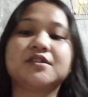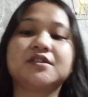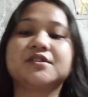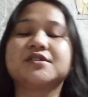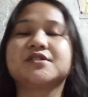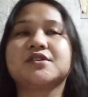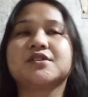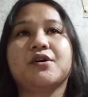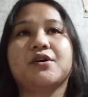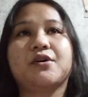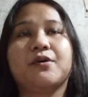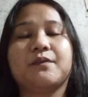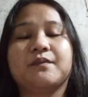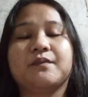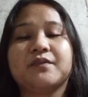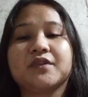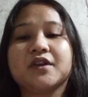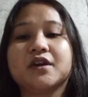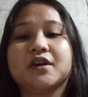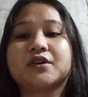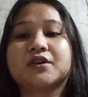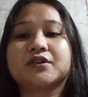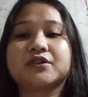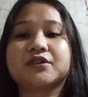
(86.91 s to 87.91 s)
So
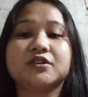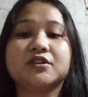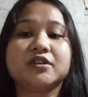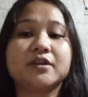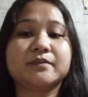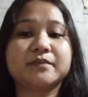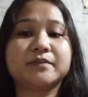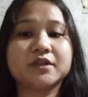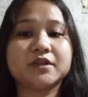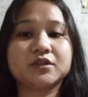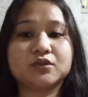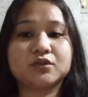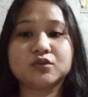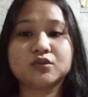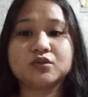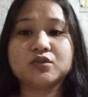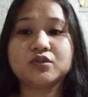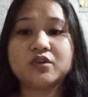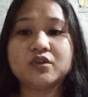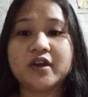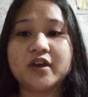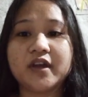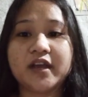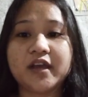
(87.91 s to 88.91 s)
rule number
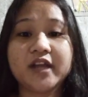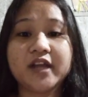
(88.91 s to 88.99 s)
2,